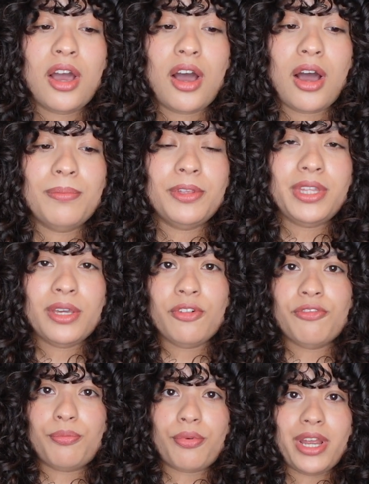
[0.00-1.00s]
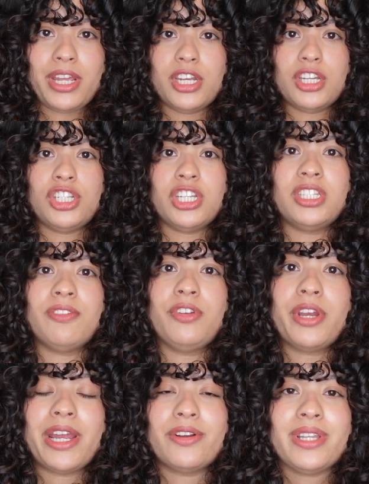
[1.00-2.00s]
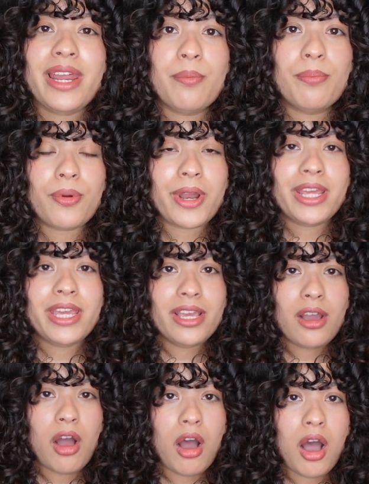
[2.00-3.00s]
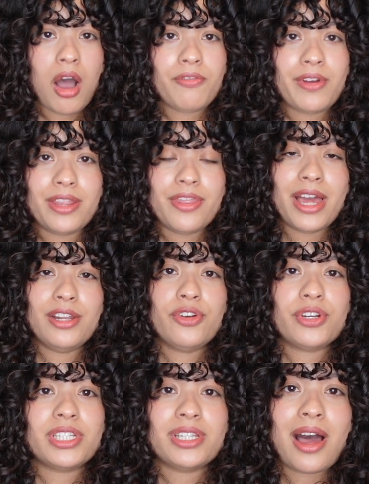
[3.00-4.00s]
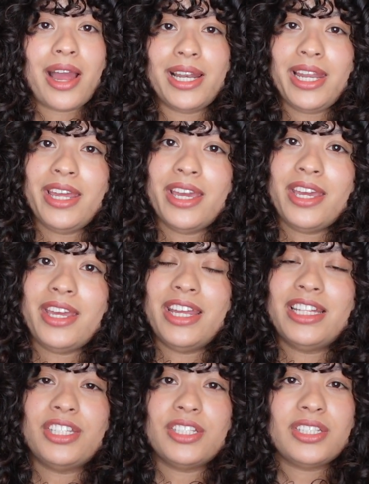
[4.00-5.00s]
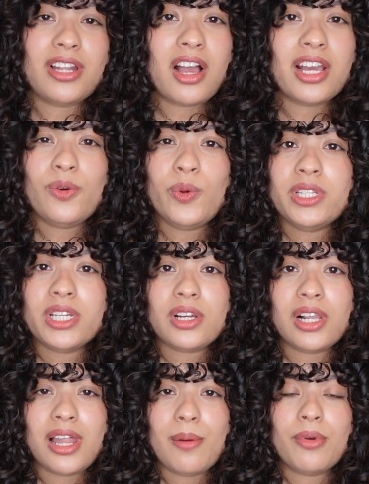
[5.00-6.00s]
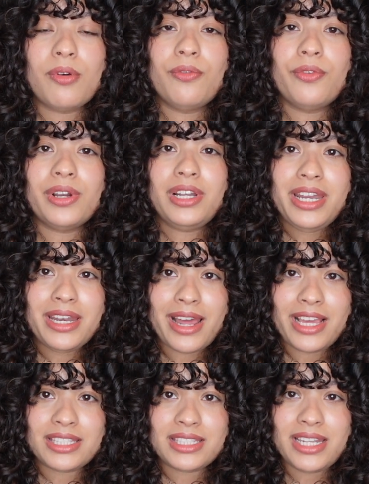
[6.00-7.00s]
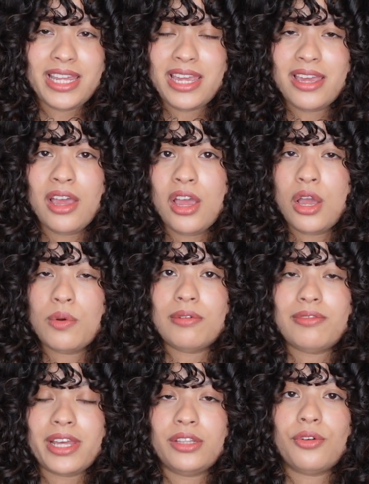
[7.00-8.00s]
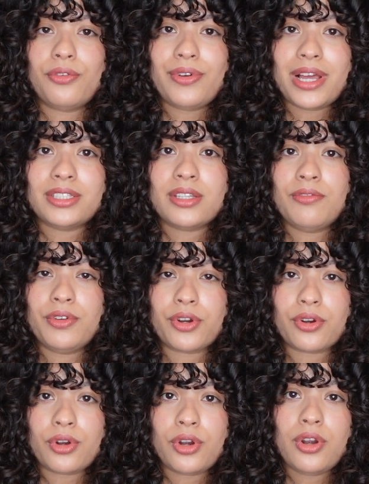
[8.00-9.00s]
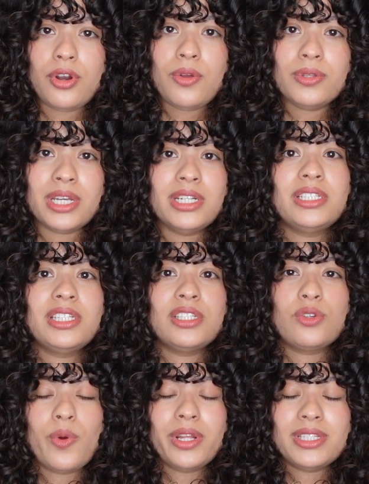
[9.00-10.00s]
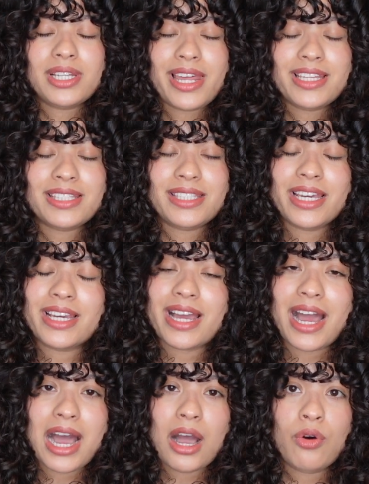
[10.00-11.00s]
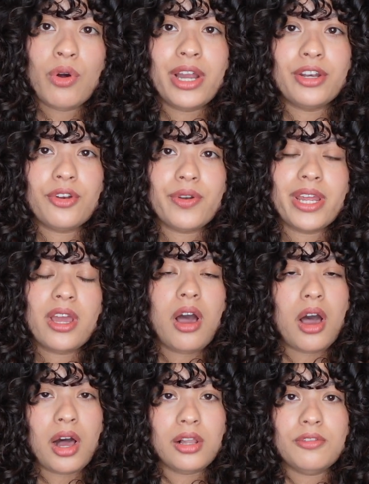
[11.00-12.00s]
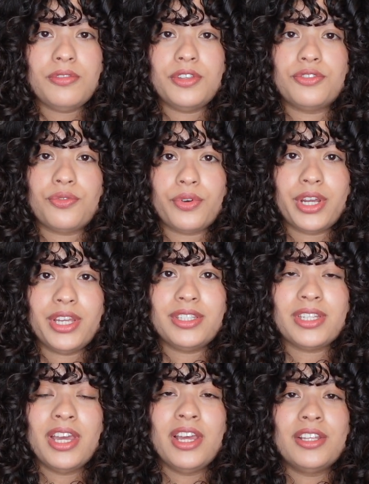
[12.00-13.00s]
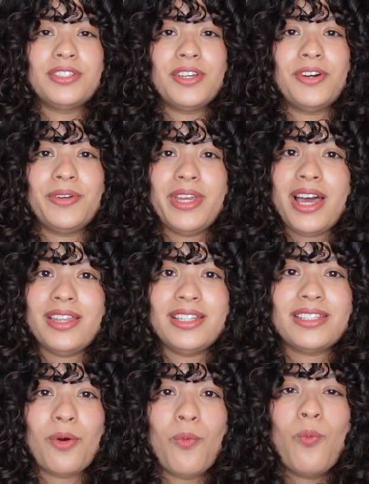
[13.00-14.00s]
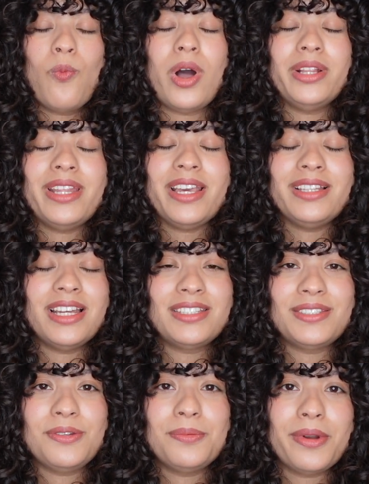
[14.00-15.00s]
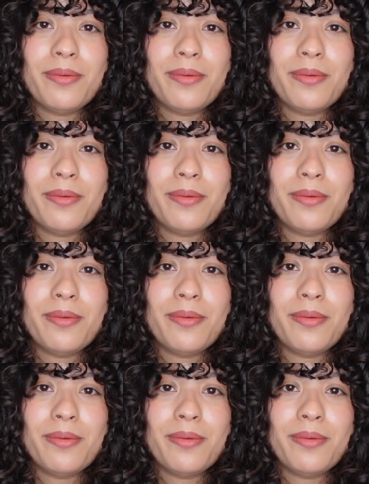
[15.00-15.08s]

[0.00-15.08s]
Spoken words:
the thing with breakage is if your hair is like breaking off and then you're styling it, it's just not going to clump really nicely with like the rest of your curls, and it's just going to like stick out and create all of this frizz. So yeah, that's one thing that's super